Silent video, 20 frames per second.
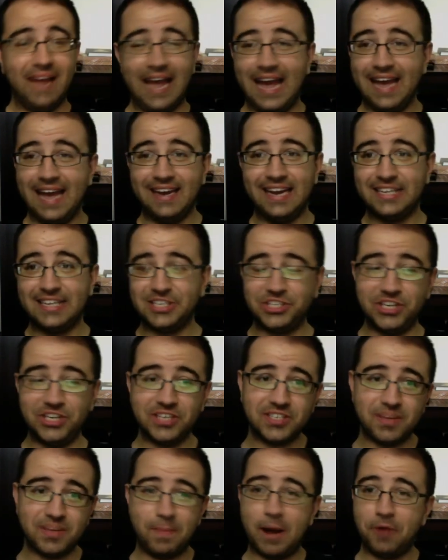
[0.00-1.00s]
And it's
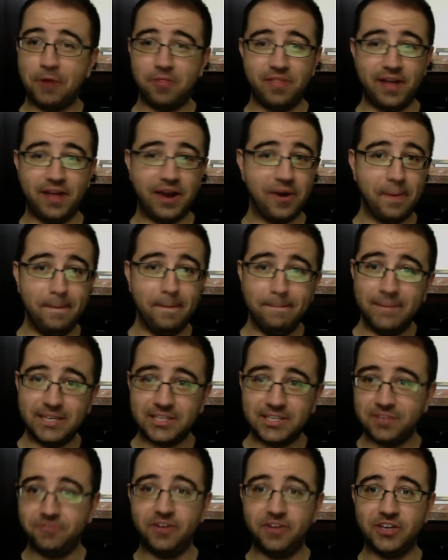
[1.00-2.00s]
just about their
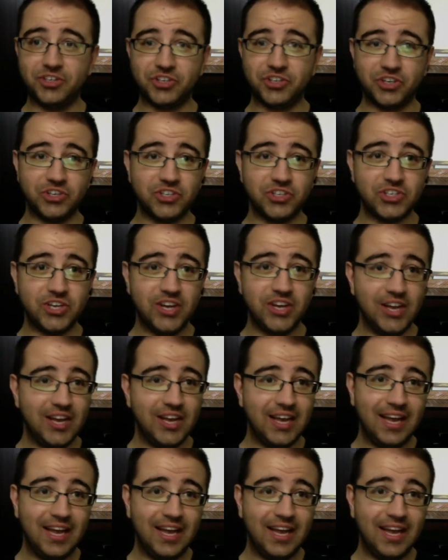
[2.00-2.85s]
misadventures,